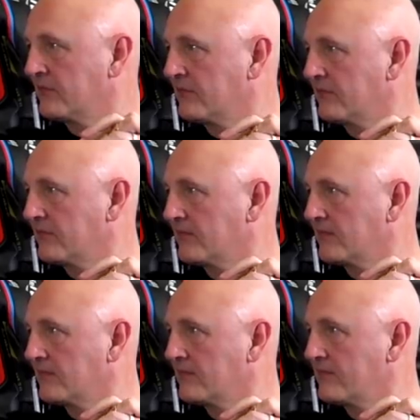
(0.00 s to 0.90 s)

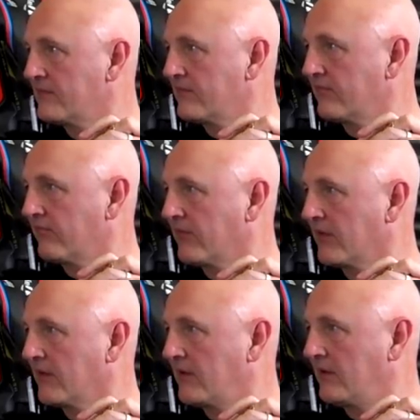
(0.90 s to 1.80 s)

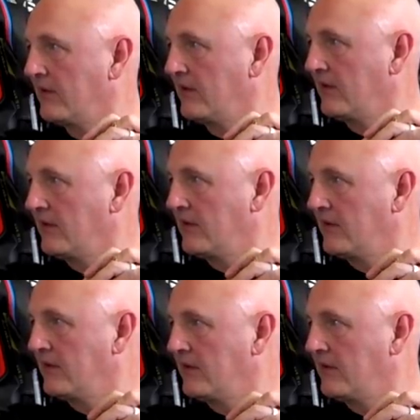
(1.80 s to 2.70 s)

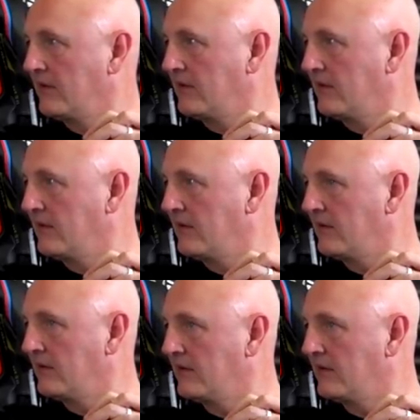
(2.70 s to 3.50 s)
No words are spoken by the person on screen.